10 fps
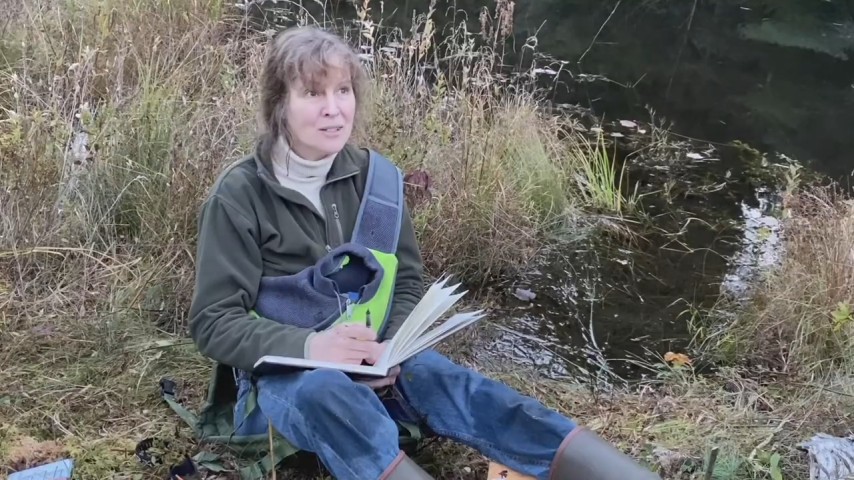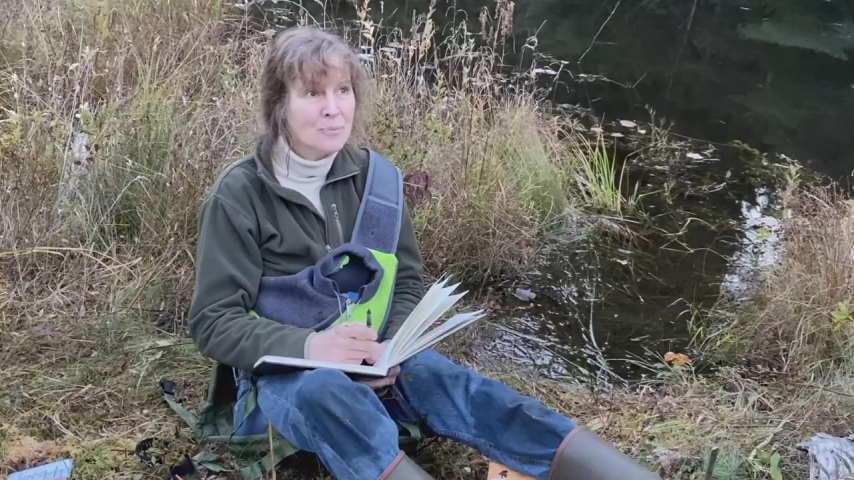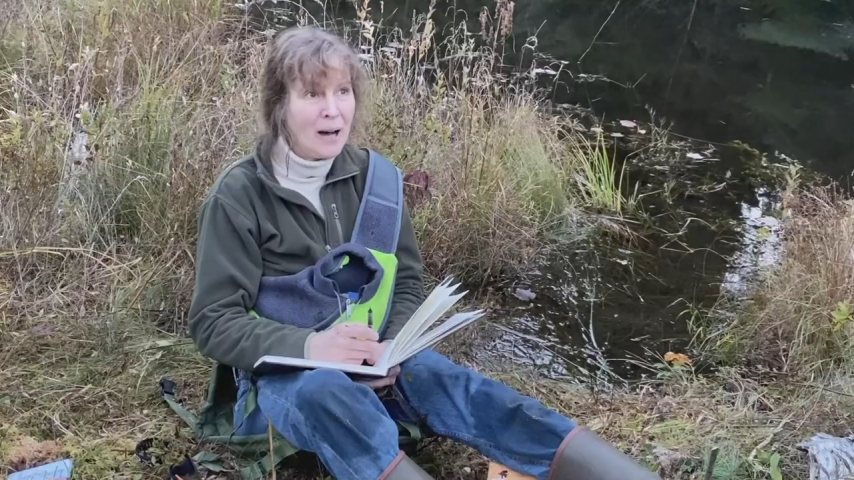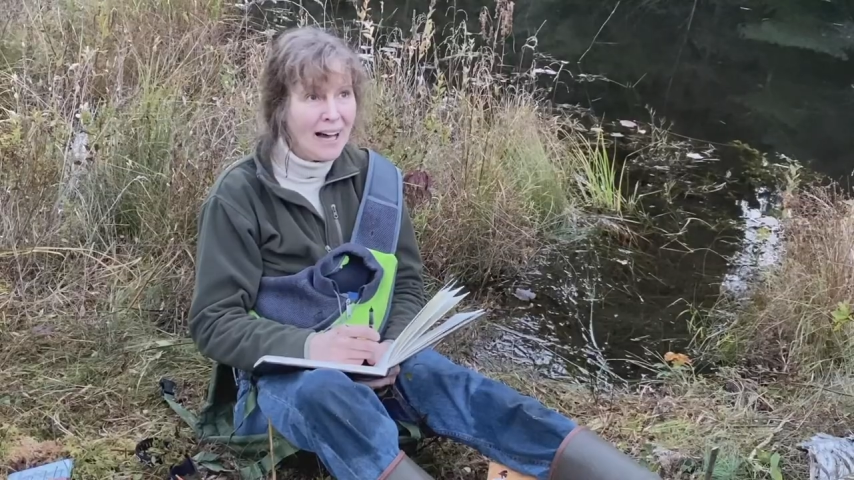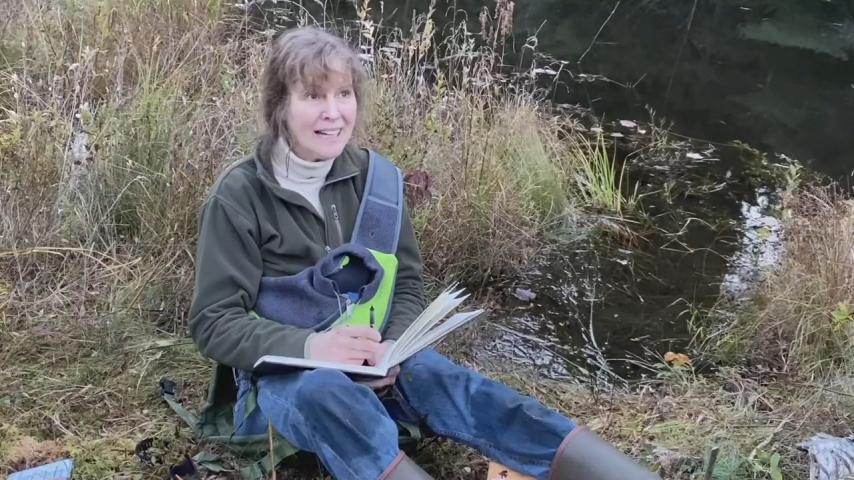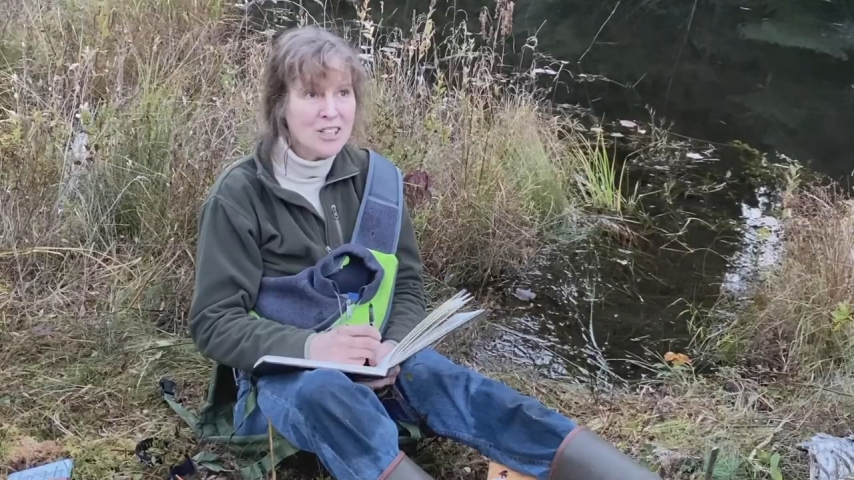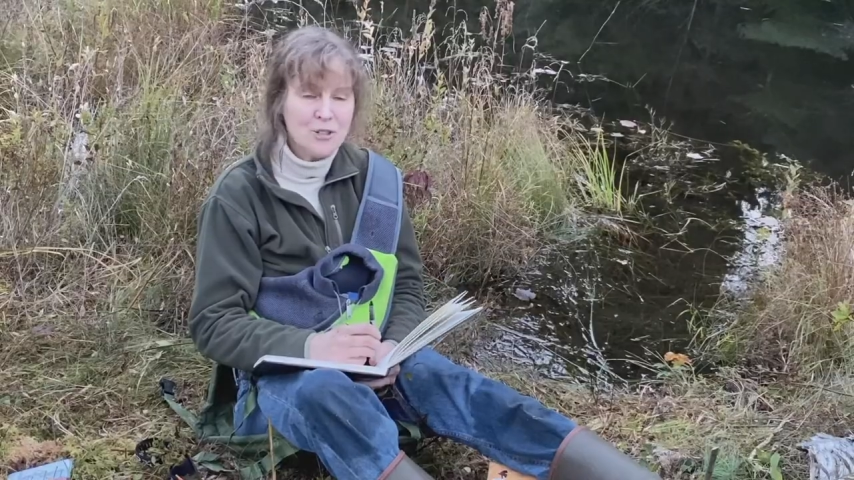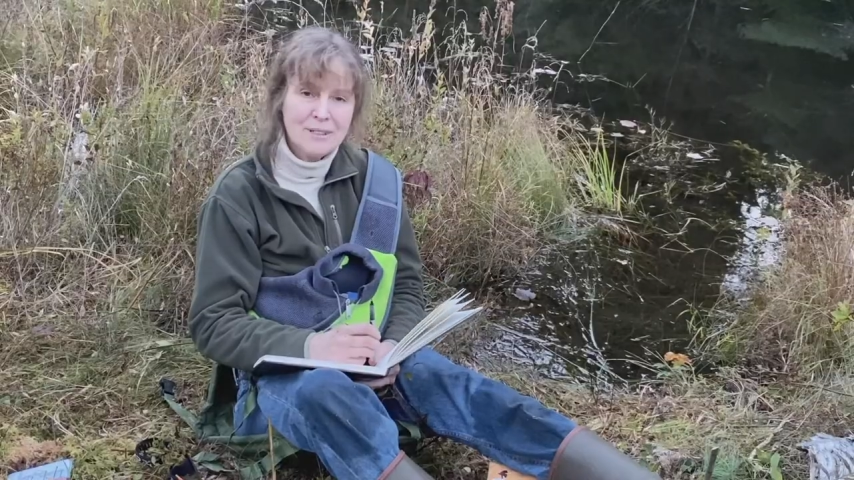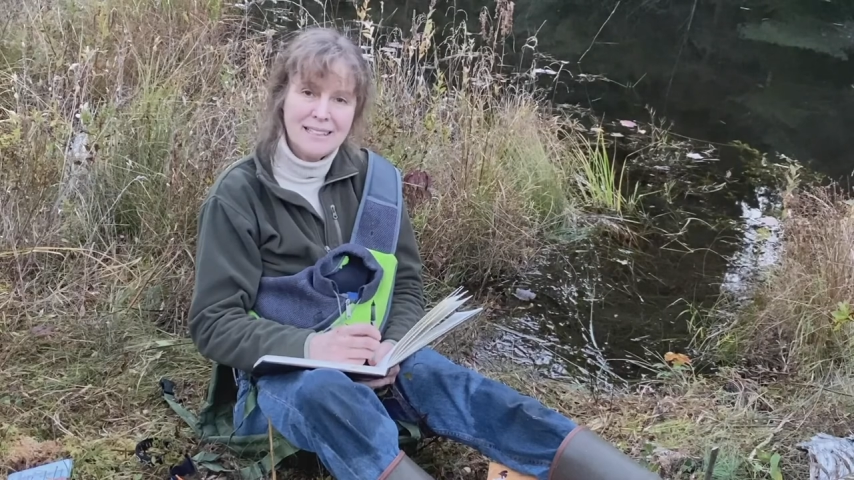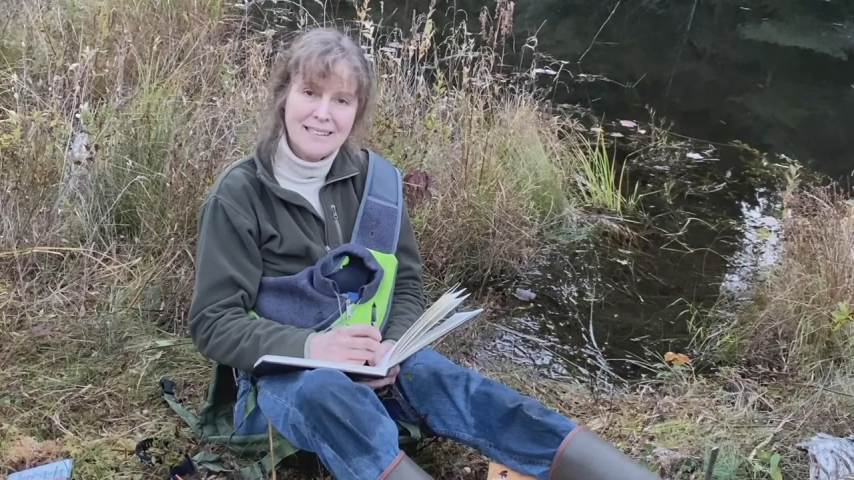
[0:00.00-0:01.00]
pine
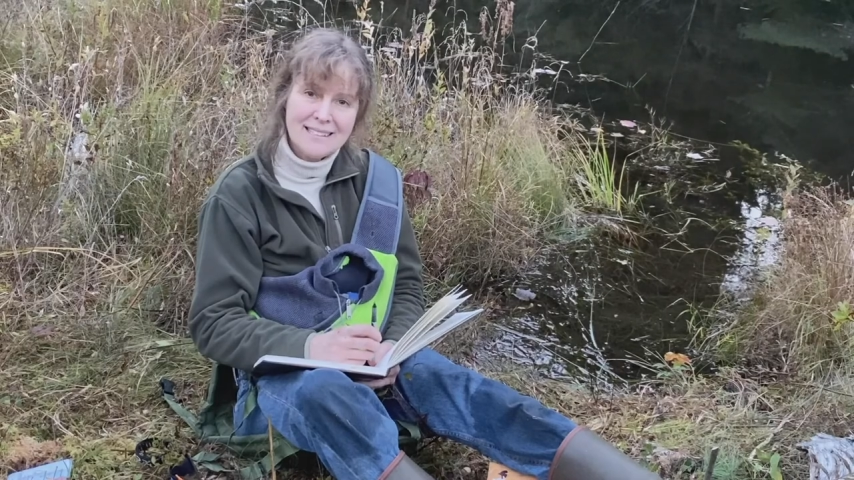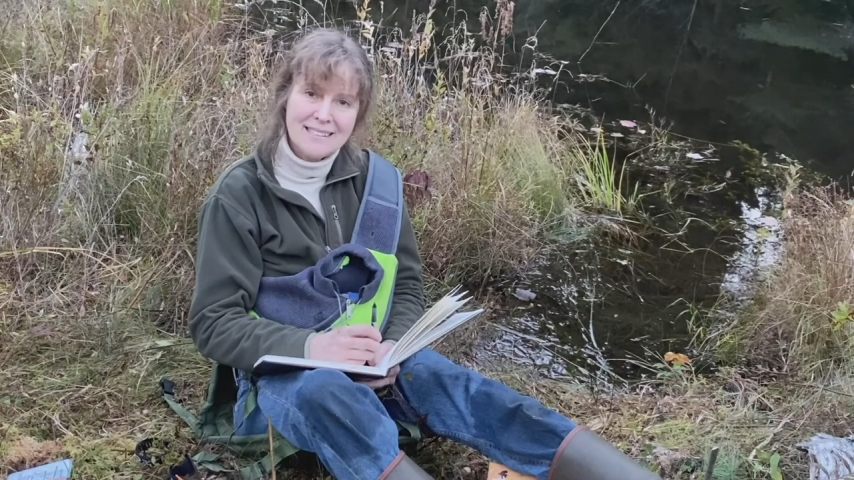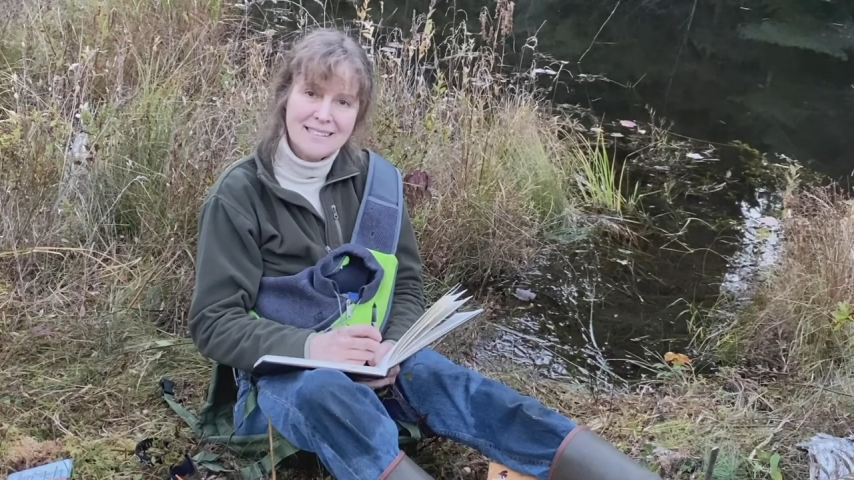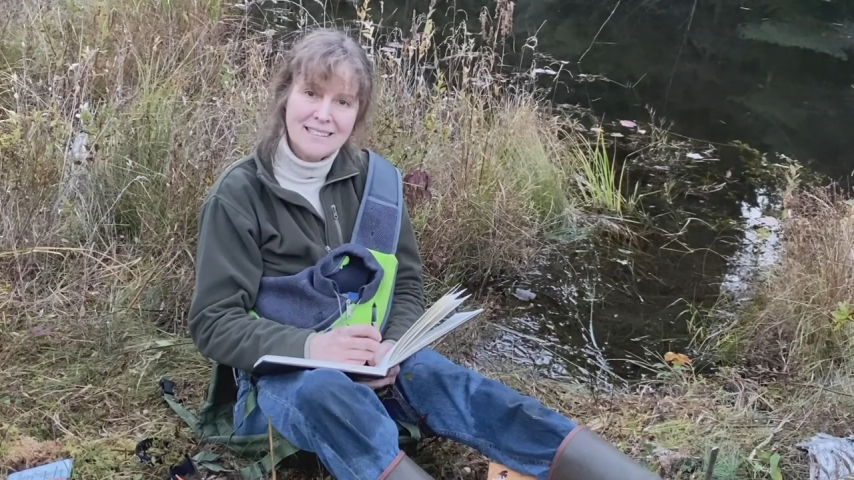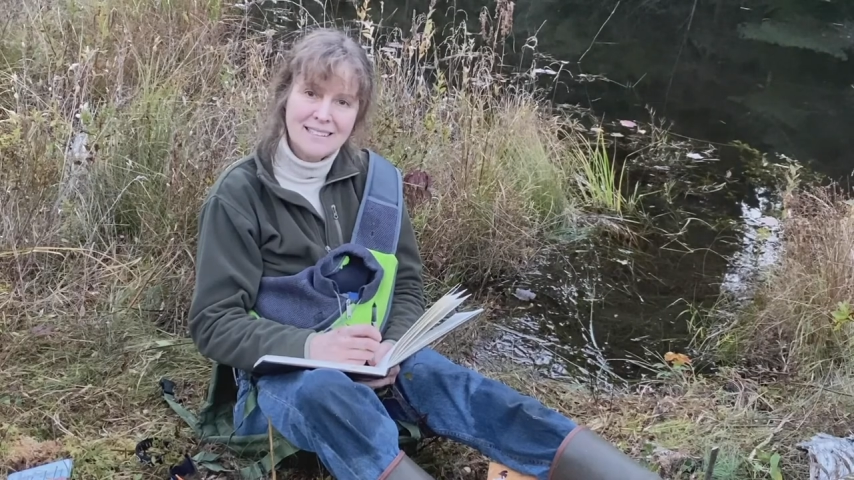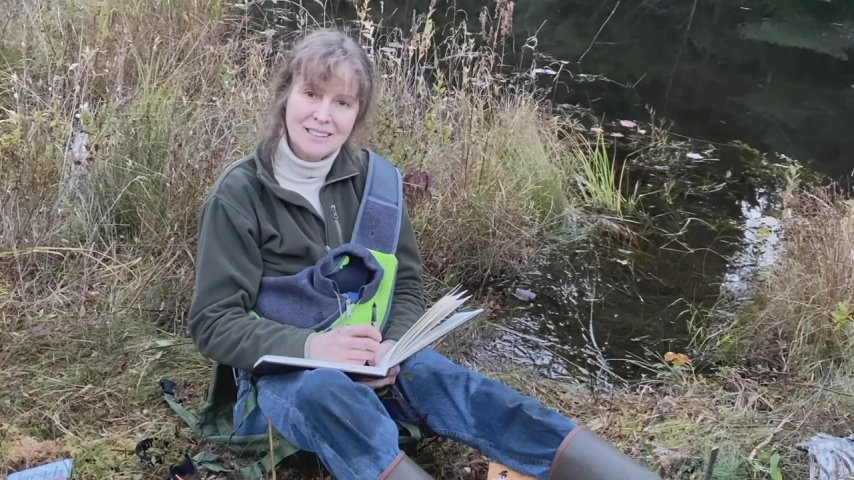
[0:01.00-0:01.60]
trees